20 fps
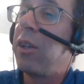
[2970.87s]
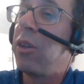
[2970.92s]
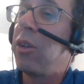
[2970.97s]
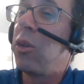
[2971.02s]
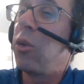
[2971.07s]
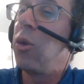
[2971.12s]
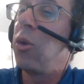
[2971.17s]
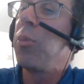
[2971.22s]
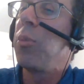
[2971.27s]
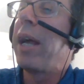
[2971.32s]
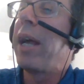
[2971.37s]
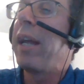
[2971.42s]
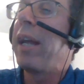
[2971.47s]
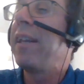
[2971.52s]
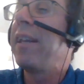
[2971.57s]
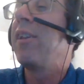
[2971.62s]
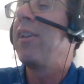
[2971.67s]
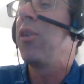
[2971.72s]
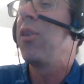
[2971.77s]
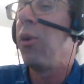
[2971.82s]
took my
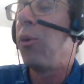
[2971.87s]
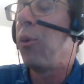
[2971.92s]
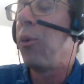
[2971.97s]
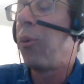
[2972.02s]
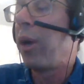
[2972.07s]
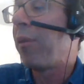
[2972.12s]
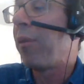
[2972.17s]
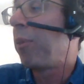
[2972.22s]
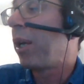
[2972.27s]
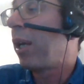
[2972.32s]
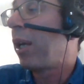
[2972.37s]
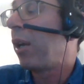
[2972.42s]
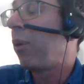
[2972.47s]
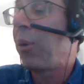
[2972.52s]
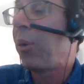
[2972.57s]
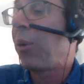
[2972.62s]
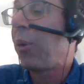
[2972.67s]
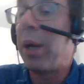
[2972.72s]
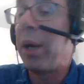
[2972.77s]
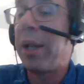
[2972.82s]
editor with me, and we
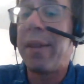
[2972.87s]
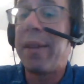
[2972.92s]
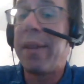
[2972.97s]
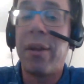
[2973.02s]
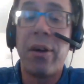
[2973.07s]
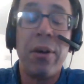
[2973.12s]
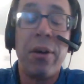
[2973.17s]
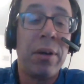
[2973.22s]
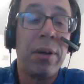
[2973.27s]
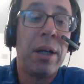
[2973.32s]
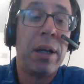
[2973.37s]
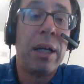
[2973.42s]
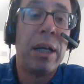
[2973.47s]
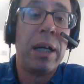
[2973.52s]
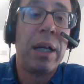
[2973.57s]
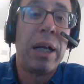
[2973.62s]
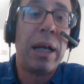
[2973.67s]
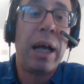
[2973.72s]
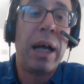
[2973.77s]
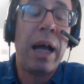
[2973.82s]
went there.
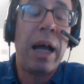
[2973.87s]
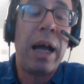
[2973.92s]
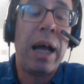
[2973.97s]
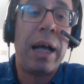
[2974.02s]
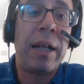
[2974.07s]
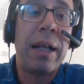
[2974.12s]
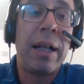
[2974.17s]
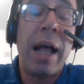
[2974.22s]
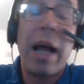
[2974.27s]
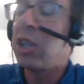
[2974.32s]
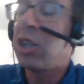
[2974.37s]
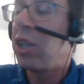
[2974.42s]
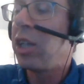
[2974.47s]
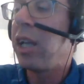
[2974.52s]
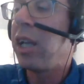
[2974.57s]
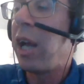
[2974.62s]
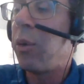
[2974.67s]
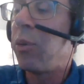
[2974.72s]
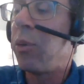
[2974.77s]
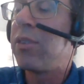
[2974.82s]
And
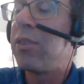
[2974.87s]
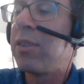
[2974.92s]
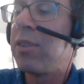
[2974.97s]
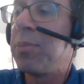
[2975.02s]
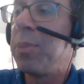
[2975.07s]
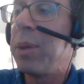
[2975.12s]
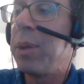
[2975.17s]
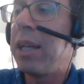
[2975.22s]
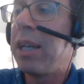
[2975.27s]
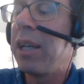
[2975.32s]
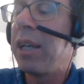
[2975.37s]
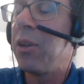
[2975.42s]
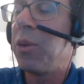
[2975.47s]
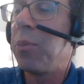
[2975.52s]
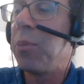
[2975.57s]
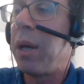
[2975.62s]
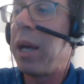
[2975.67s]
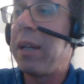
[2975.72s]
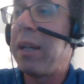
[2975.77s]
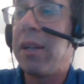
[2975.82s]
actually, I was speaking to
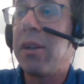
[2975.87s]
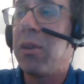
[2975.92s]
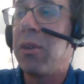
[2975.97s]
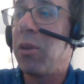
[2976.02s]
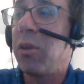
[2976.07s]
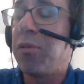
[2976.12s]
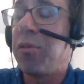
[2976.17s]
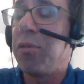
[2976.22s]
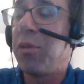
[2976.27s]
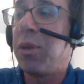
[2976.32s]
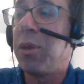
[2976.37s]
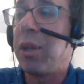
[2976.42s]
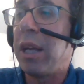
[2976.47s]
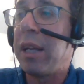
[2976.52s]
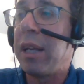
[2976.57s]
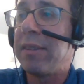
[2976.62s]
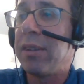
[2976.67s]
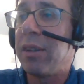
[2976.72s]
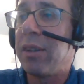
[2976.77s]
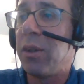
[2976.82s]
my editor a few
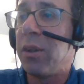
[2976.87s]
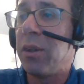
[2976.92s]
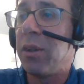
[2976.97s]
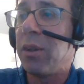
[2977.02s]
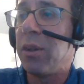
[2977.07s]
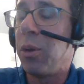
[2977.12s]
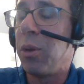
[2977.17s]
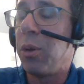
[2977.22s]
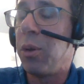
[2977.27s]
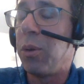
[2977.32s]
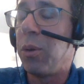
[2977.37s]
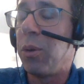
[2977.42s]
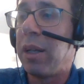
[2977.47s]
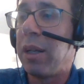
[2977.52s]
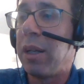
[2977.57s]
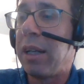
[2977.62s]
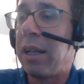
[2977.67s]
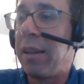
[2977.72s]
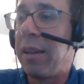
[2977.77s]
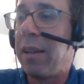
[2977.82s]
days ago,
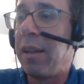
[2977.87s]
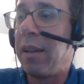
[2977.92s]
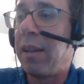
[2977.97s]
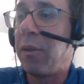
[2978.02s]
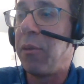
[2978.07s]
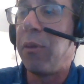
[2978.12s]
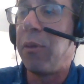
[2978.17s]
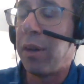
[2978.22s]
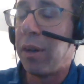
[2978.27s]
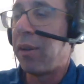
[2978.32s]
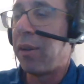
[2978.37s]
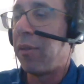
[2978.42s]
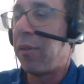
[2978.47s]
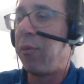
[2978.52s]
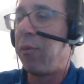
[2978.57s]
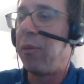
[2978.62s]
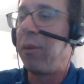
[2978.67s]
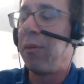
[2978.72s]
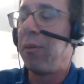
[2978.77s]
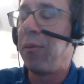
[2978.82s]
and
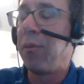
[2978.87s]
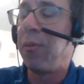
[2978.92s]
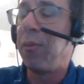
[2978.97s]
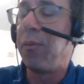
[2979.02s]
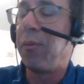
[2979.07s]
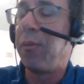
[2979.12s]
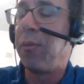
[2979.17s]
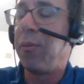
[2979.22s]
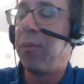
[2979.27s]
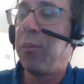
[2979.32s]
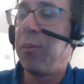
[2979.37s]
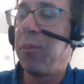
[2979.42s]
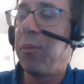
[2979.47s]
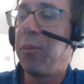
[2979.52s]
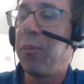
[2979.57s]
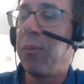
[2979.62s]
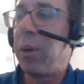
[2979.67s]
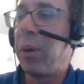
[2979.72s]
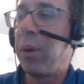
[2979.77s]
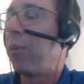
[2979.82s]
we
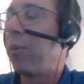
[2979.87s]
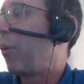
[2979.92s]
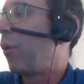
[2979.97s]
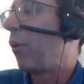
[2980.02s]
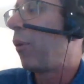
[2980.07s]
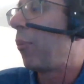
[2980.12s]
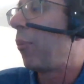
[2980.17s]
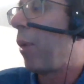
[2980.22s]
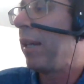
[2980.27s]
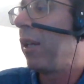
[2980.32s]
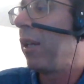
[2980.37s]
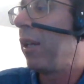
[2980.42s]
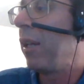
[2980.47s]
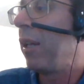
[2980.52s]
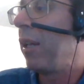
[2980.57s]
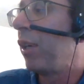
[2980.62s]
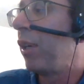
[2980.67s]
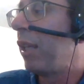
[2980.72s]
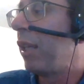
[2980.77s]
were reminded of it.